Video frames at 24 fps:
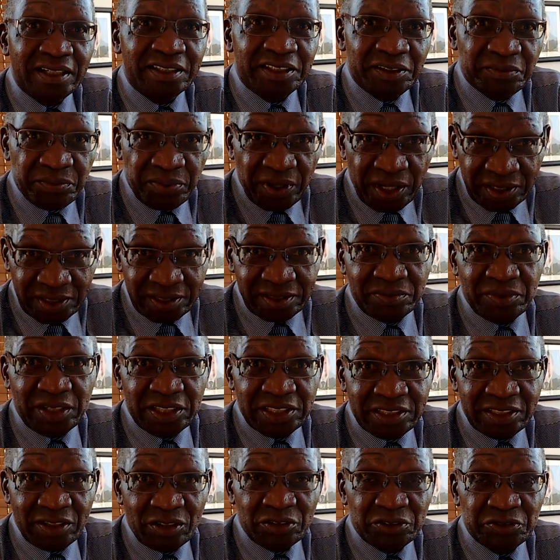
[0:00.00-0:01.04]
running parks
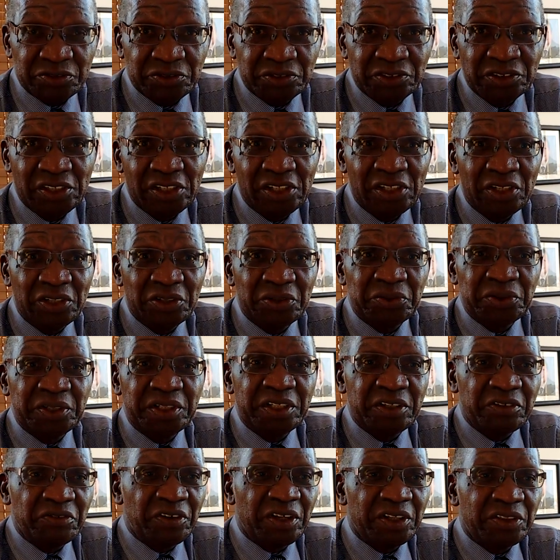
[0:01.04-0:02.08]
myself.
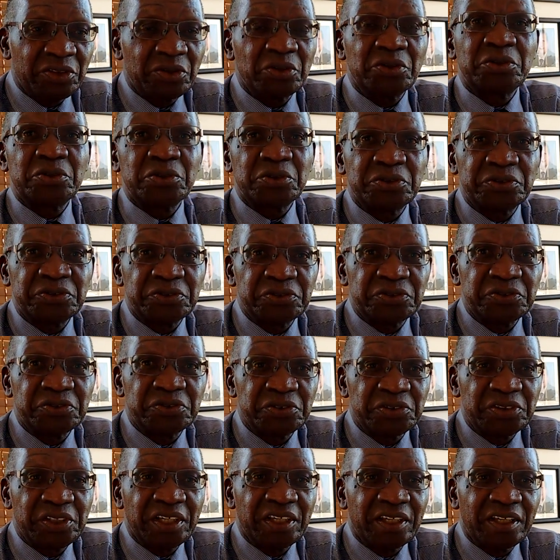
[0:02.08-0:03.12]
We never thought of
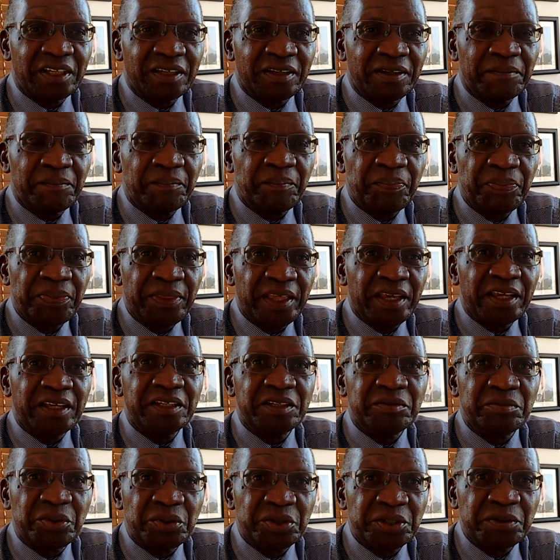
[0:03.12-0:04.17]

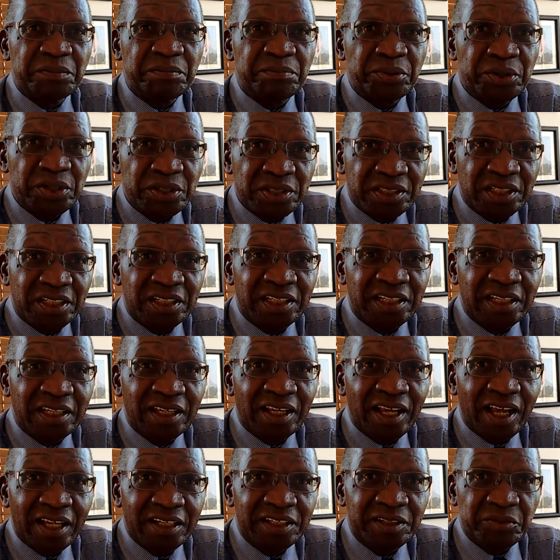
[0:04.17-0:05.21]
anybody
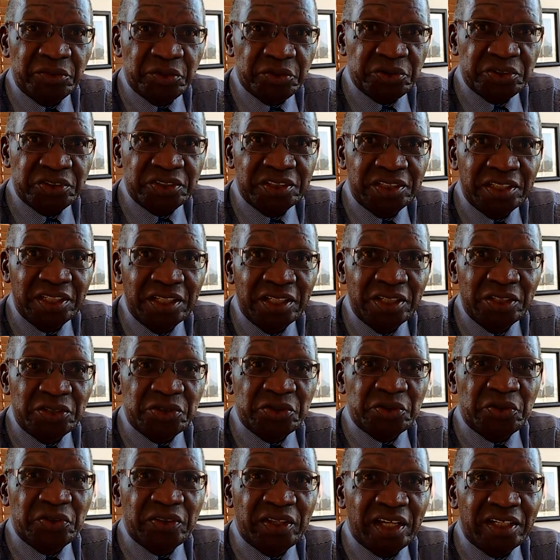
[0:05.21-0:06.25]
poisoning animals
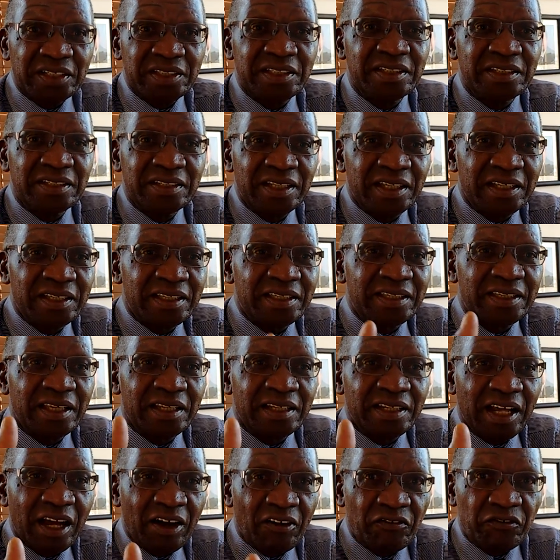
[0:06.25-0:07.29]
so that they
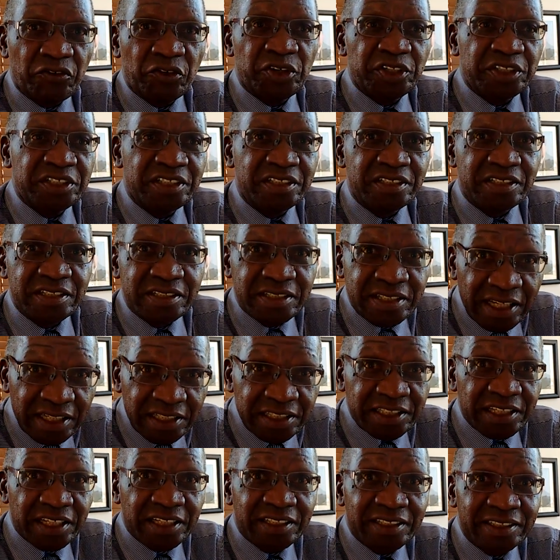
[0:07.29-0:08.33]
can avoid
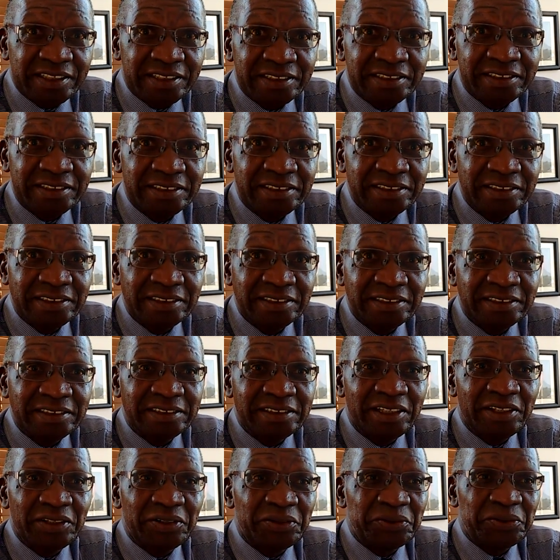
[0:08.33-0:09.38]
detection.
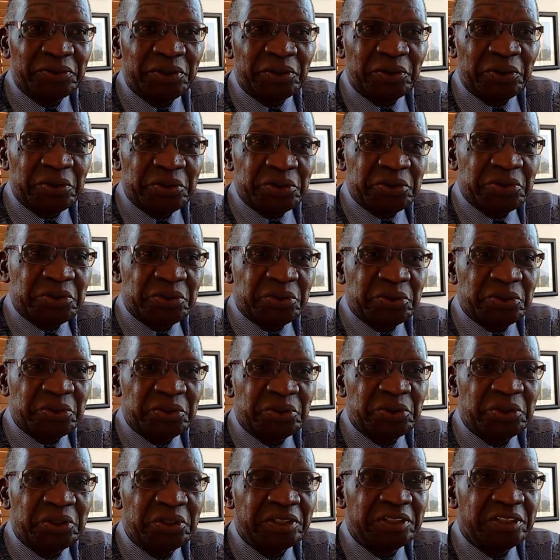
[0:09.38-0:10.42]
We
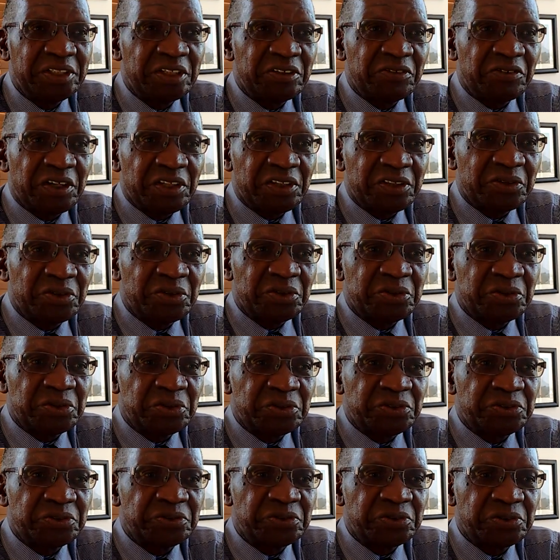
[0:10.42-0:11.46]
also never thought
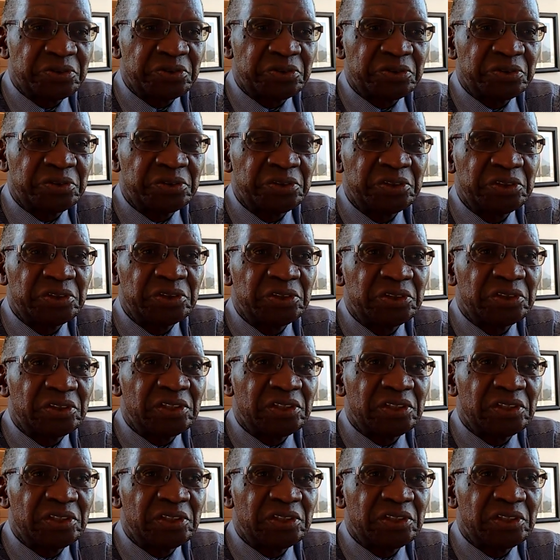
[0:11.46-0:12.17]
of